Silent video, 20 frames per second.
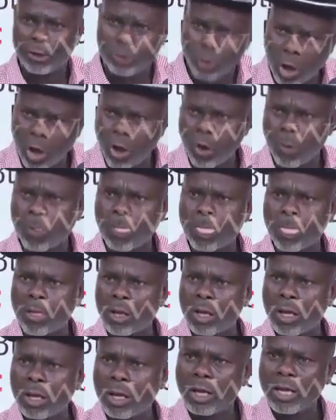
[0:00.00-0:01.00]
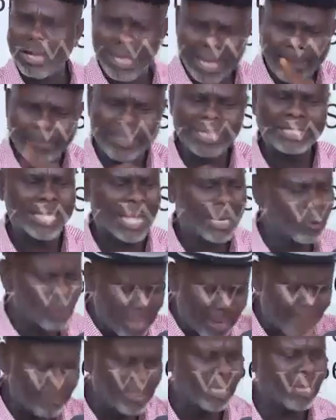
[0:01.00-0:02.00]
No. Let me tell you,
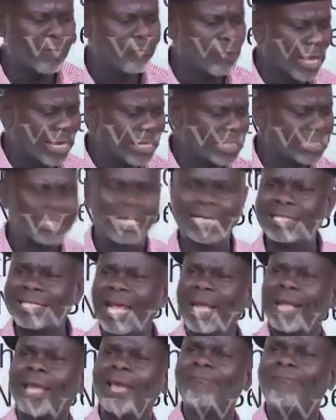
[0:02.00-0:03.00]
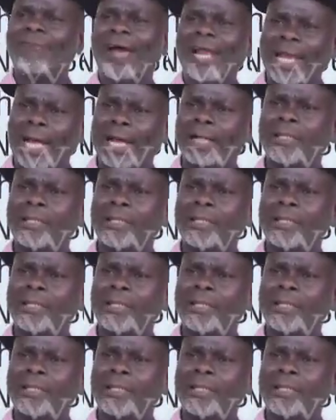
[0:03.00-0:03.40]
let me give you an instance. It's like a father